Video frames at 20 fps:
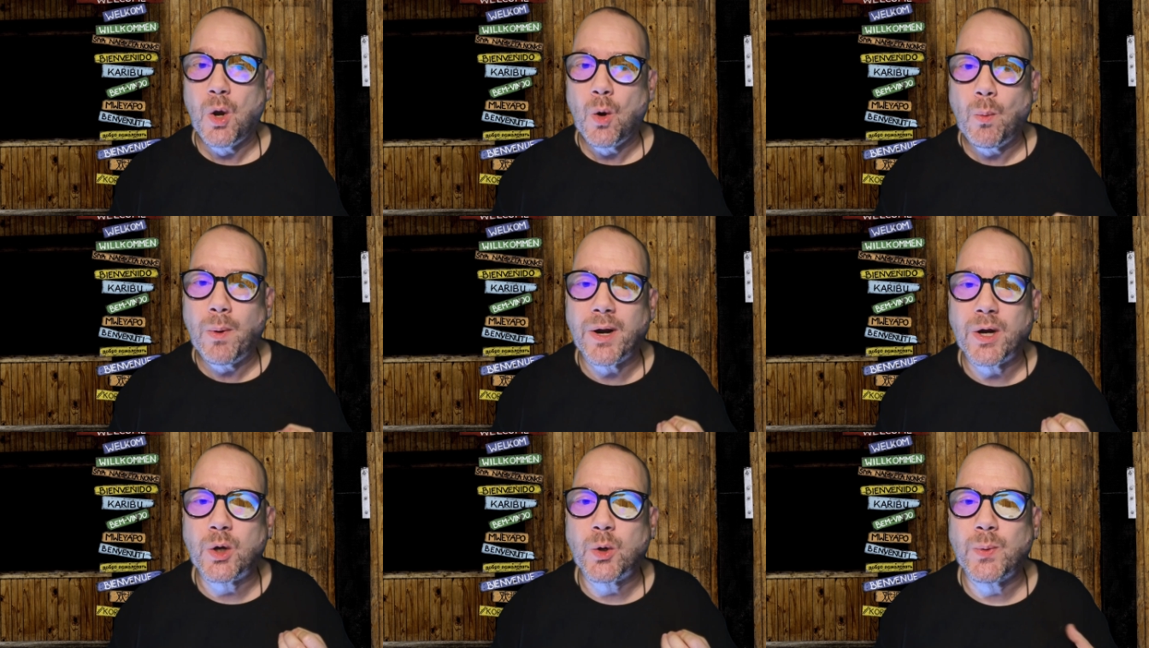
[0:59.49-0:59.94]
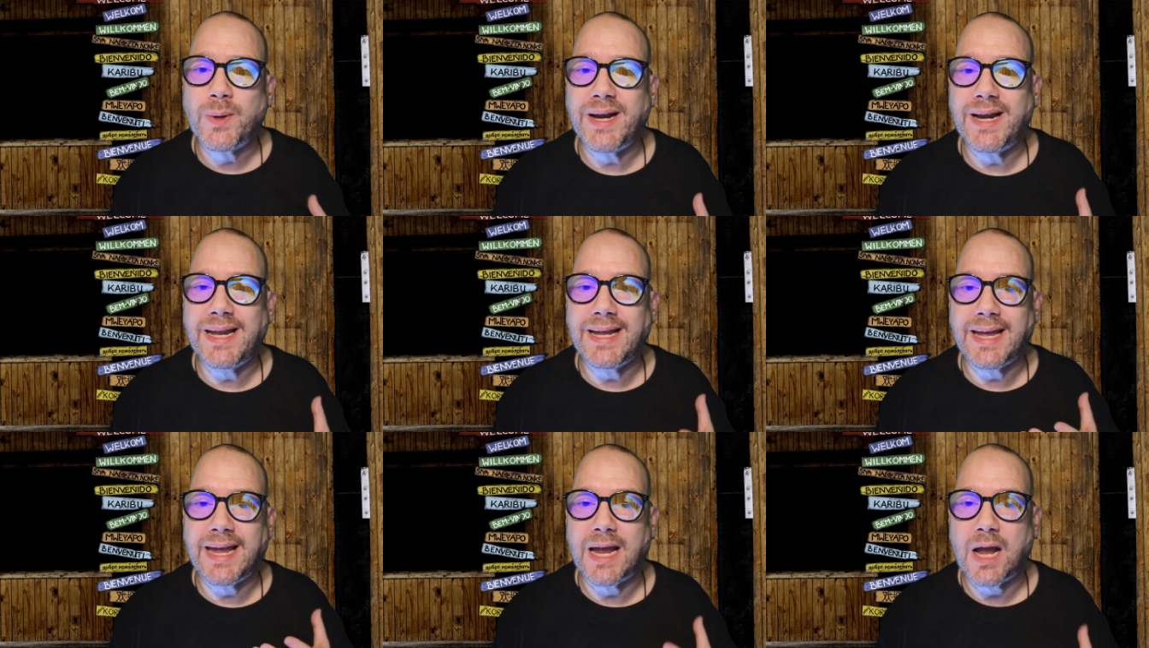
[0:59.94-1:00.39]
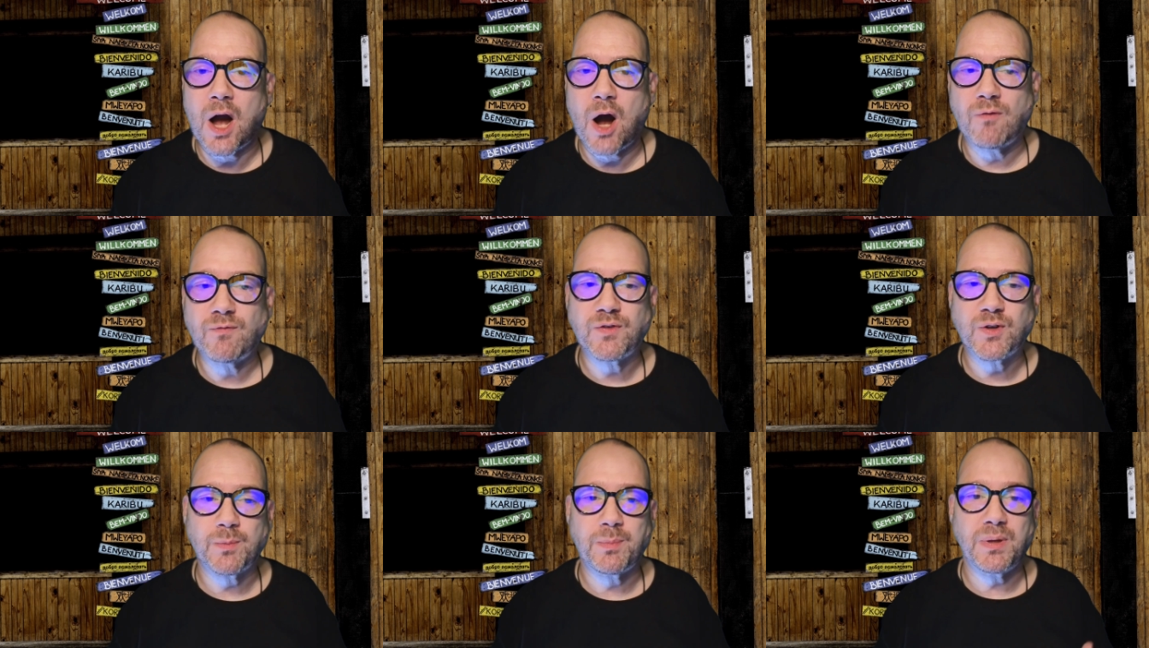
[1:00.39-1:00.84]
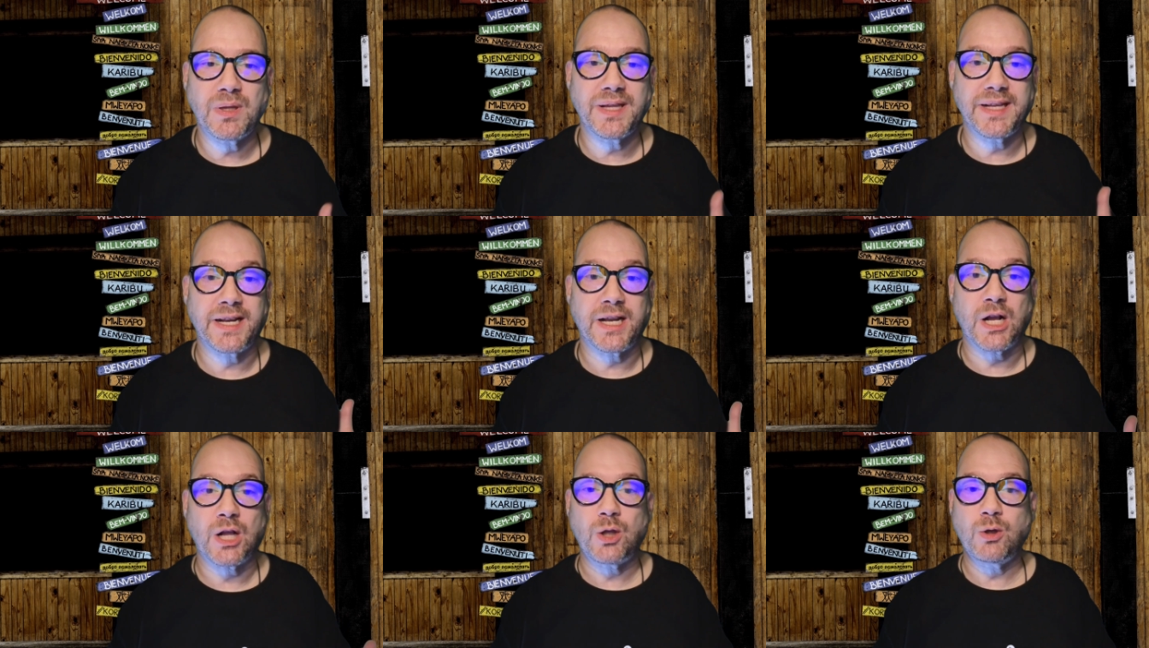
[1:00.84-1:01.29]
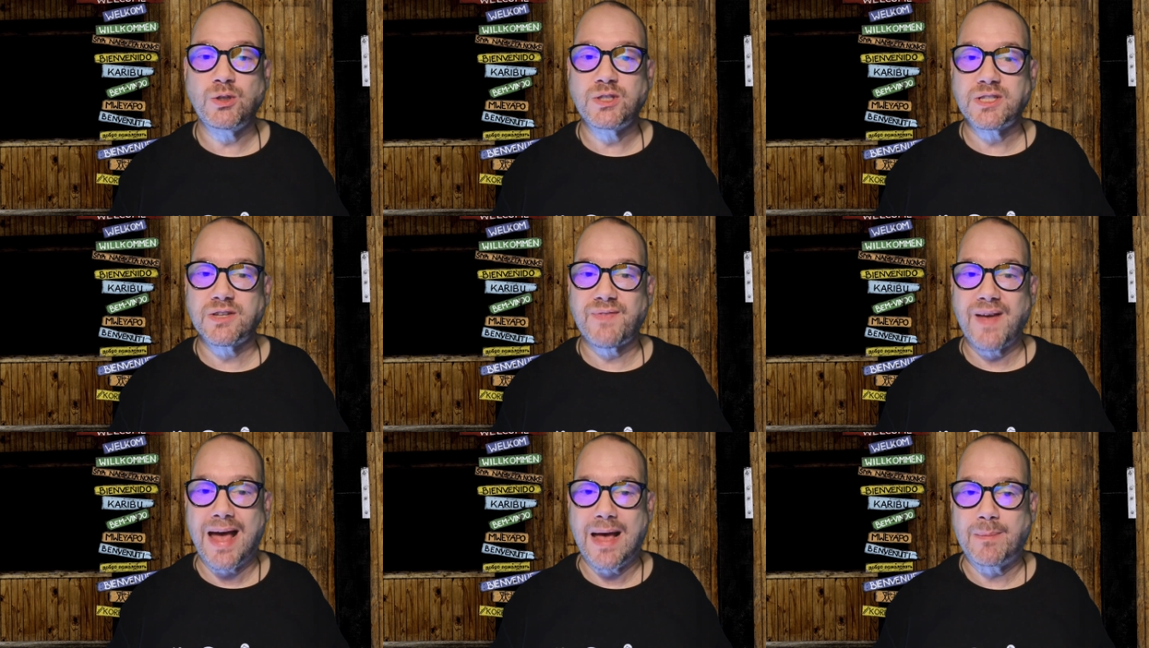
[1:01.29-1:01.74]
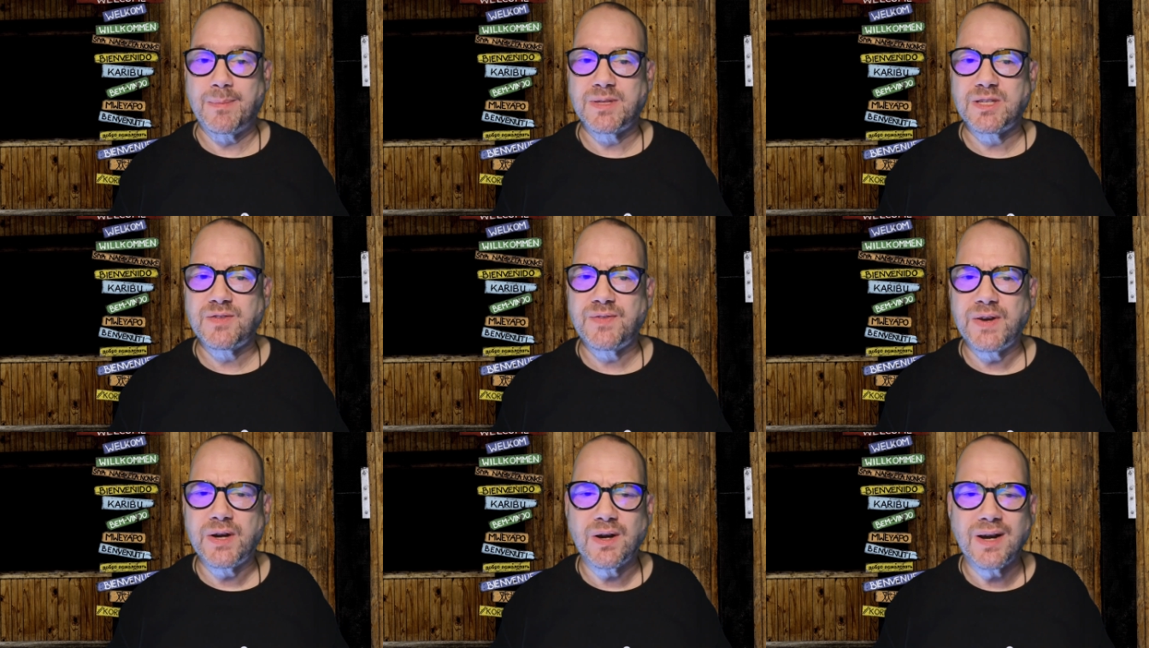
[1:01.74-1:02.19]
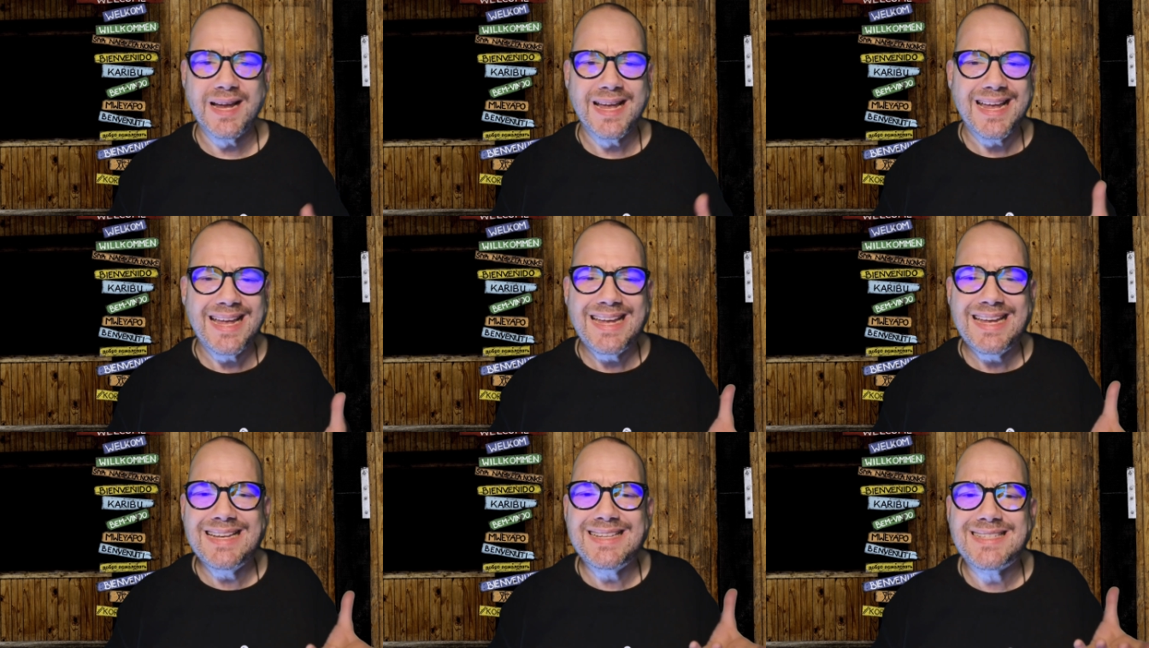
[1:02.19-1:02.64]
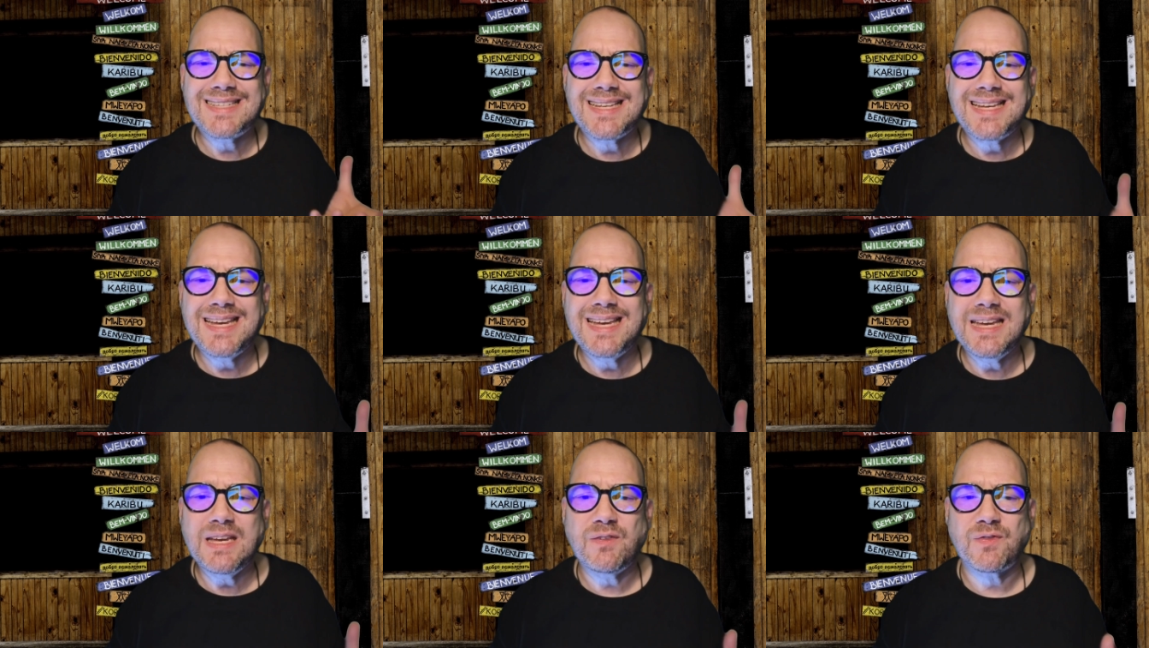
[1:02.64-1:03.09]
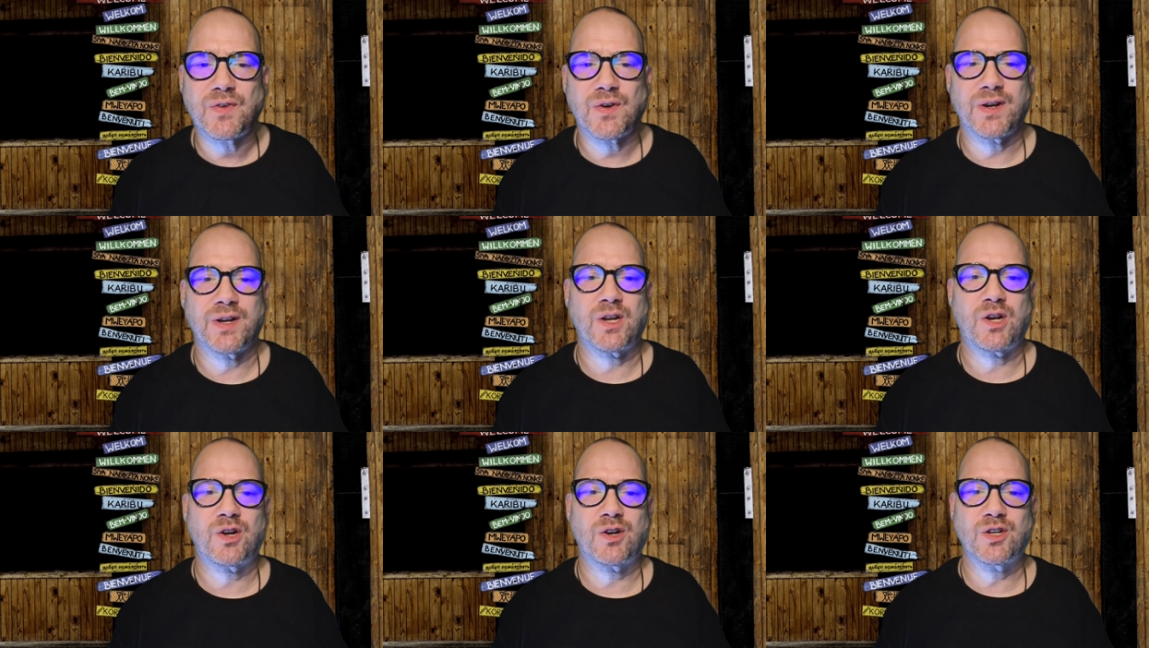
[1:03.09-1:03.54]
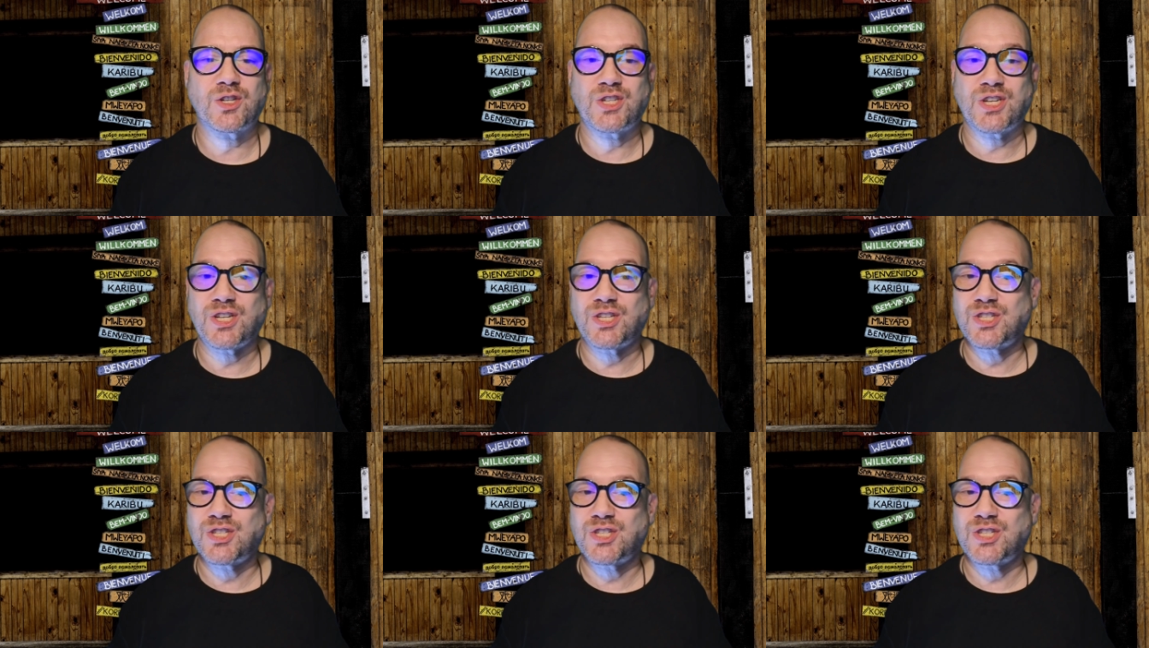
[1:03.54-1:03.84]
where creating a comfortable and inclusive atmosphere is key for encouraging